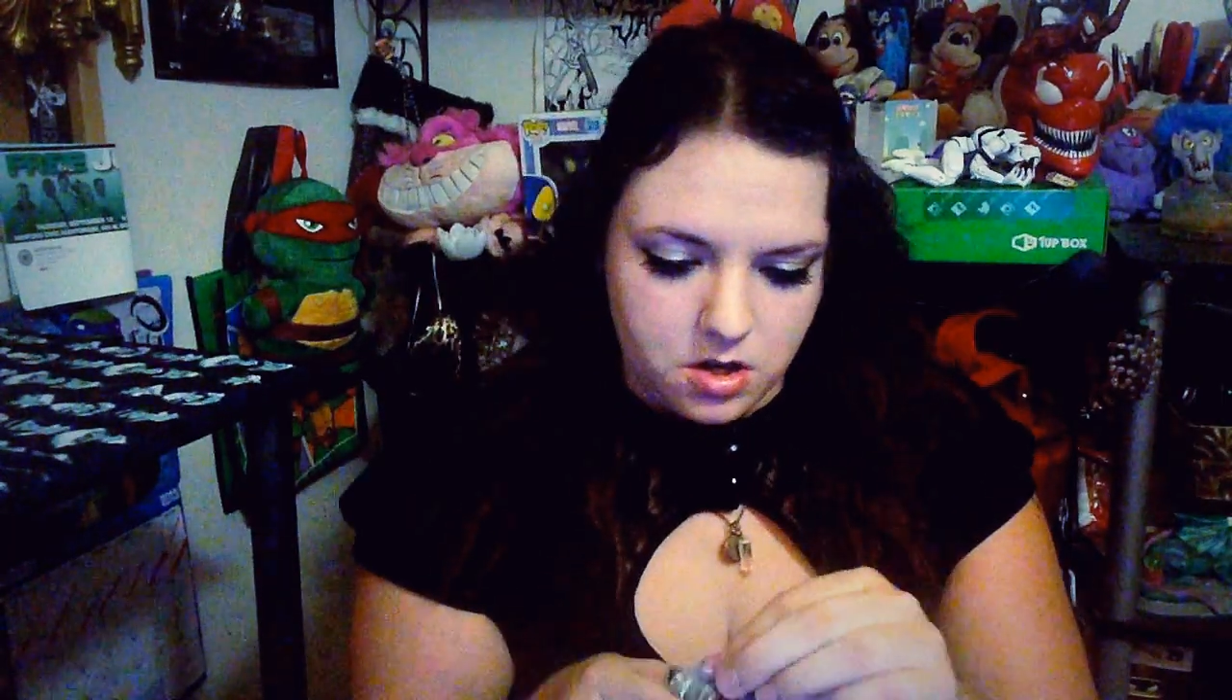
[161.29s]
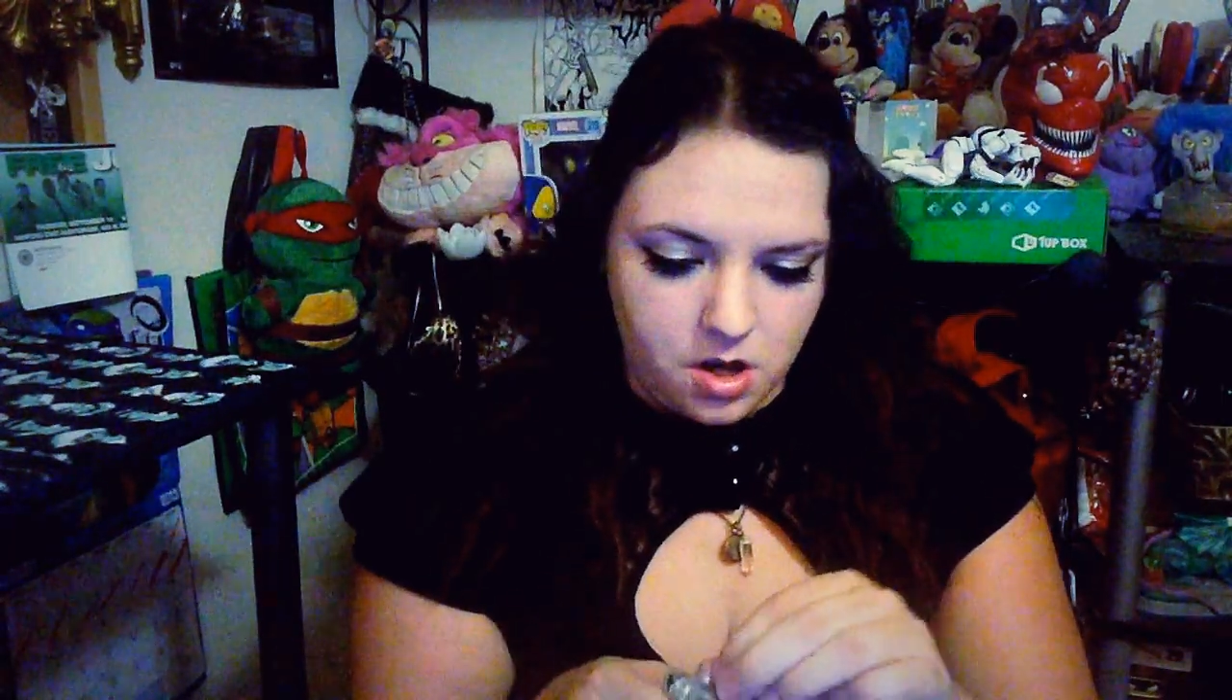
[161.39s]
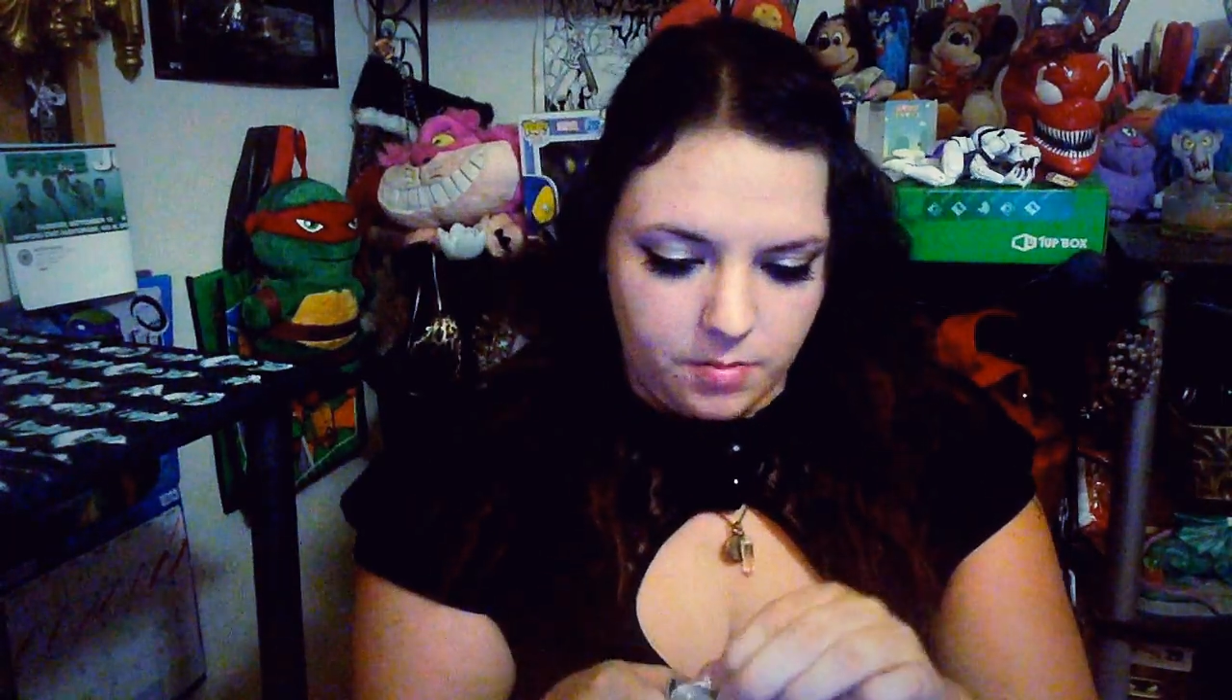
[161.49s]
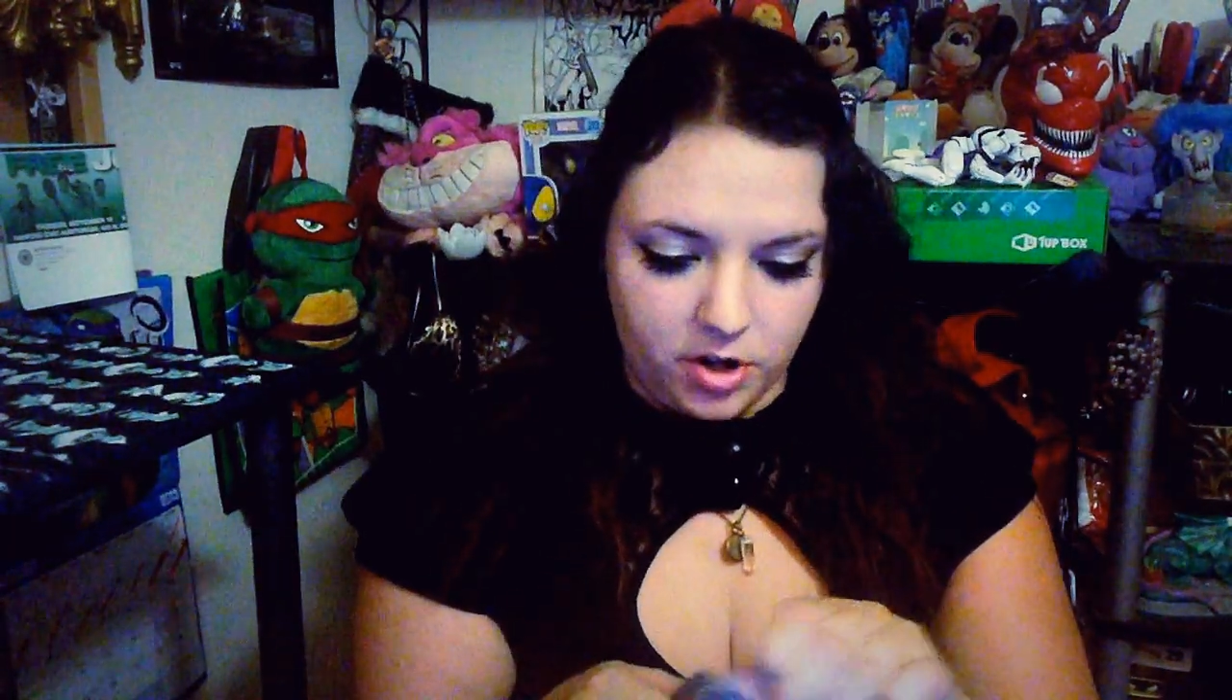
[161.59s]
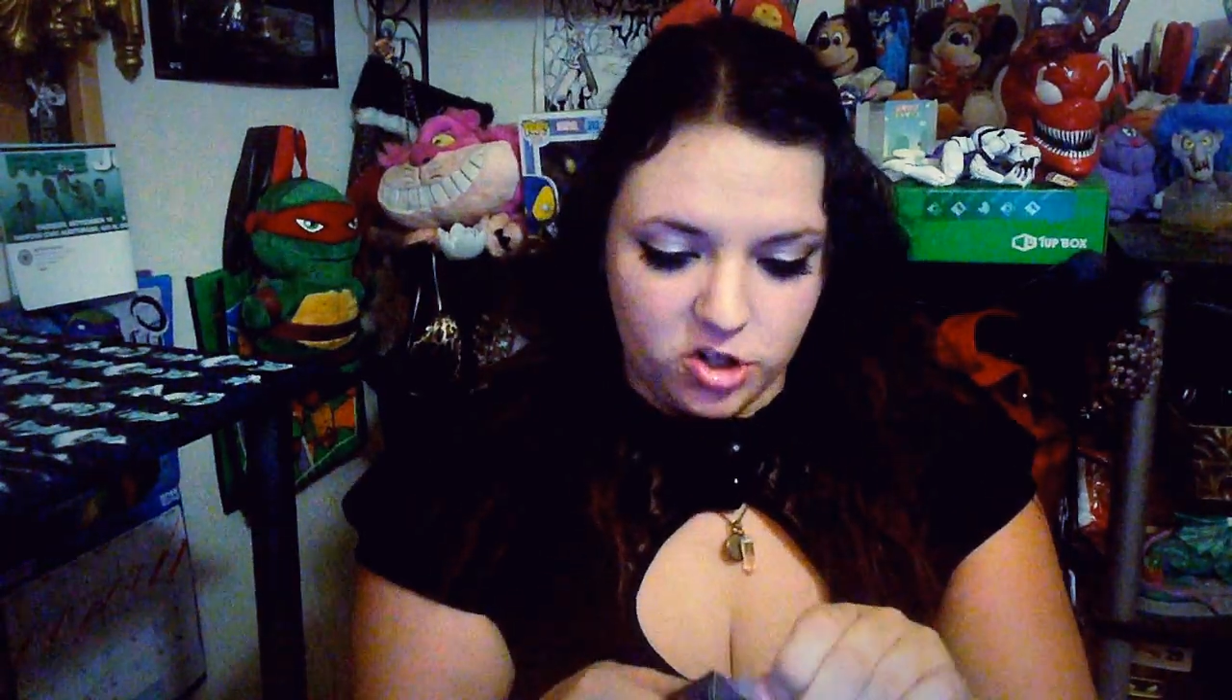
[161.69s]

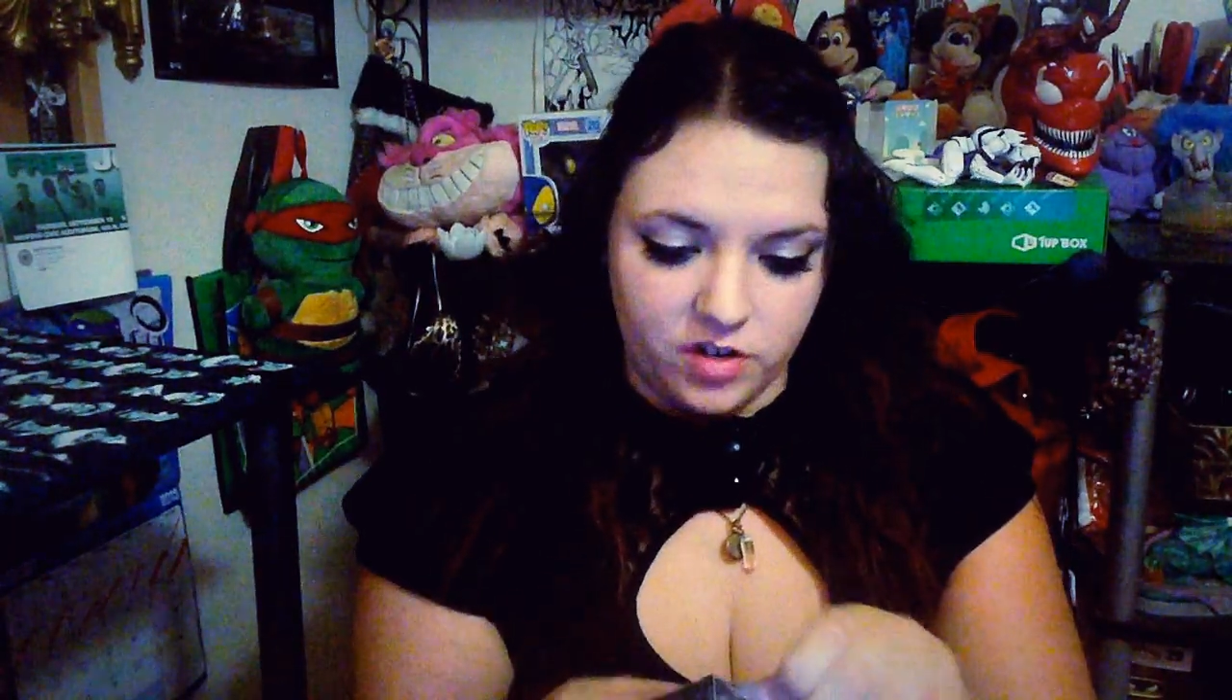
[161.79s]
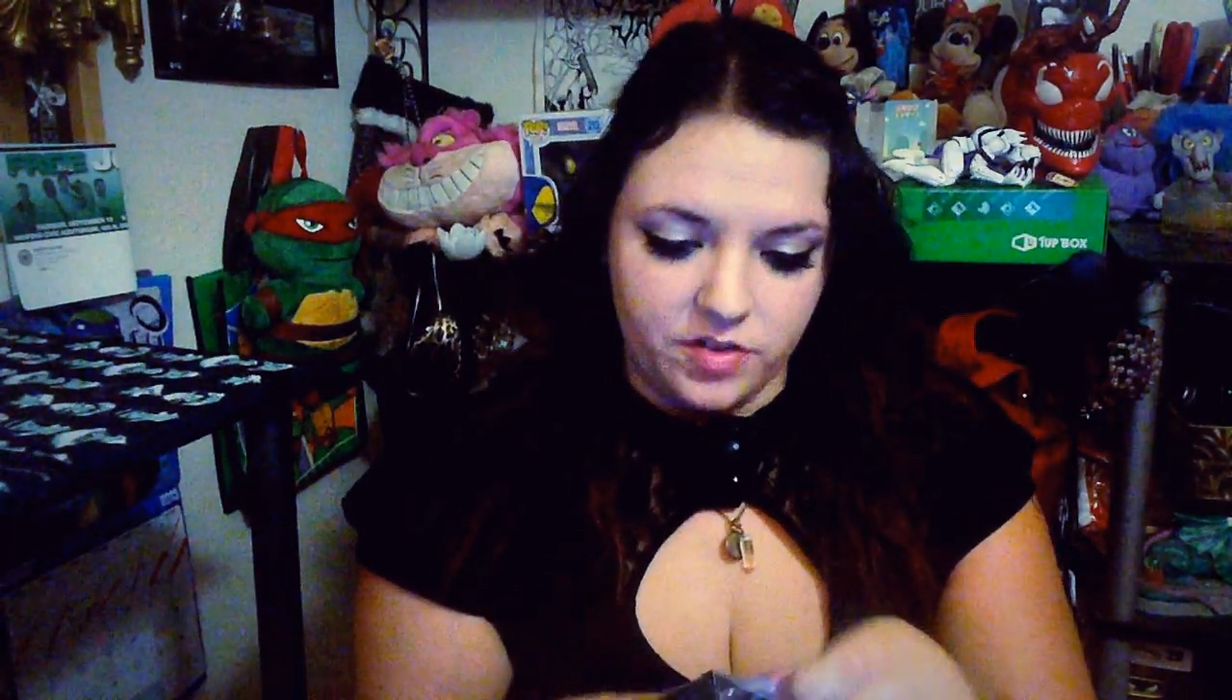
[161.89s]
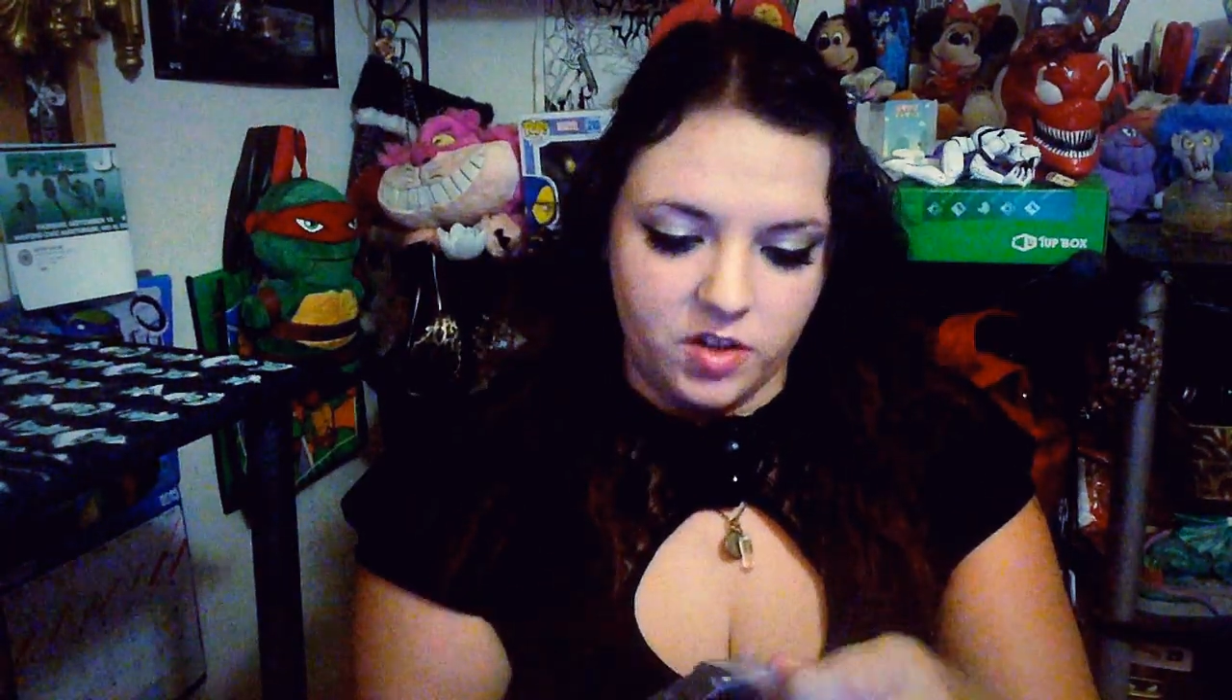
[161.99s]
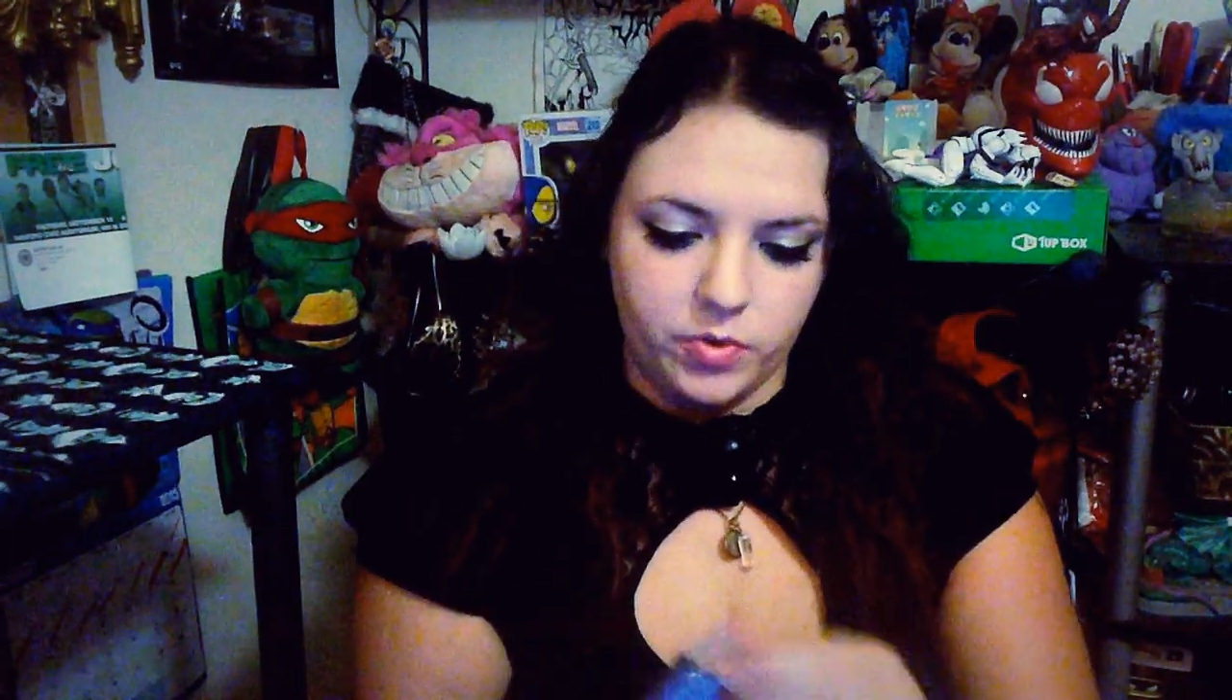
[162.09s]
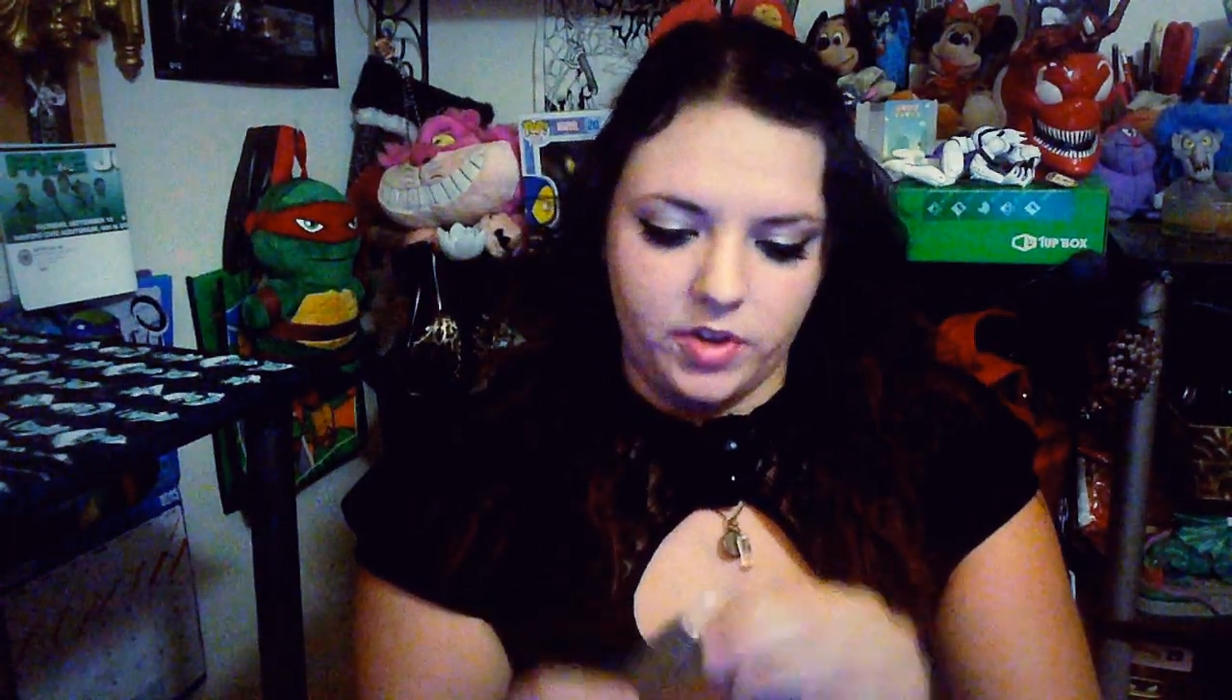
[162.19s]
I'm not sure if
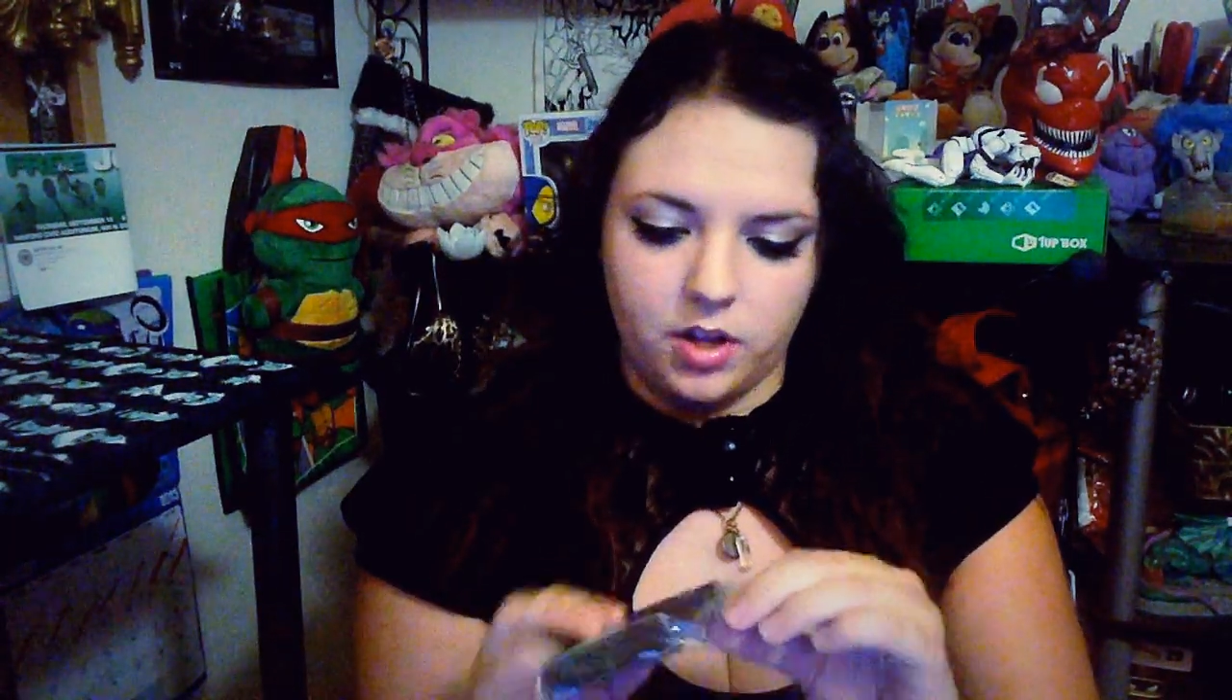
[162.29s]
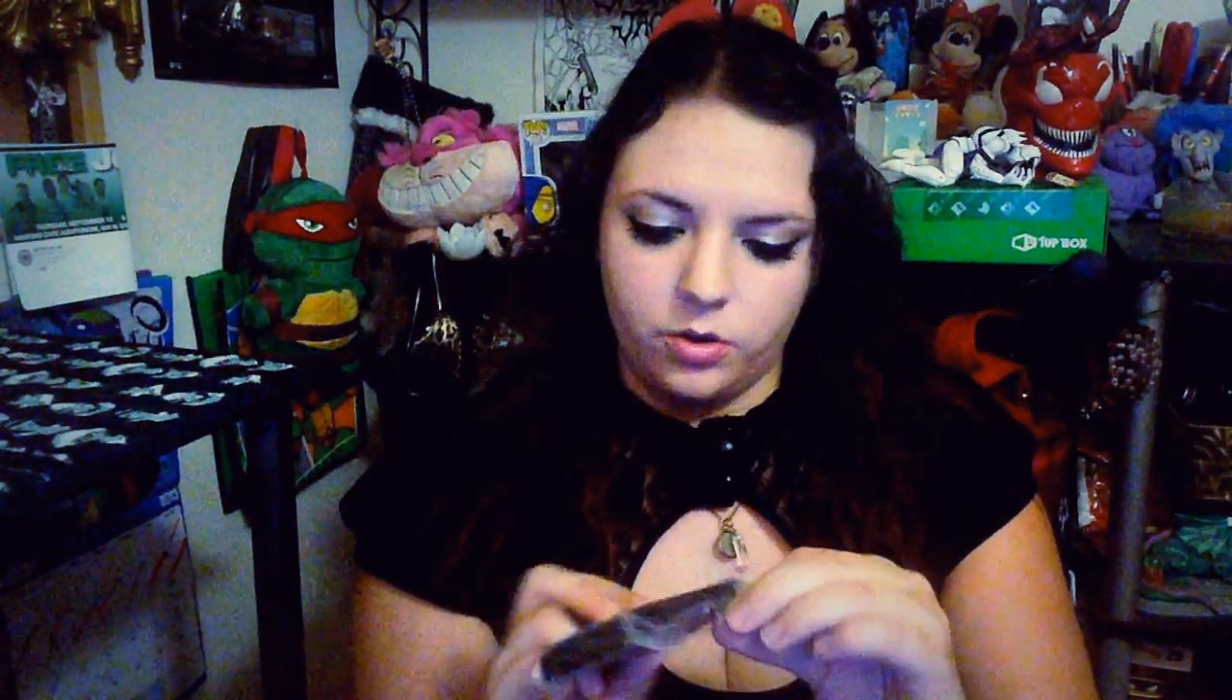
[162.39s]
this was a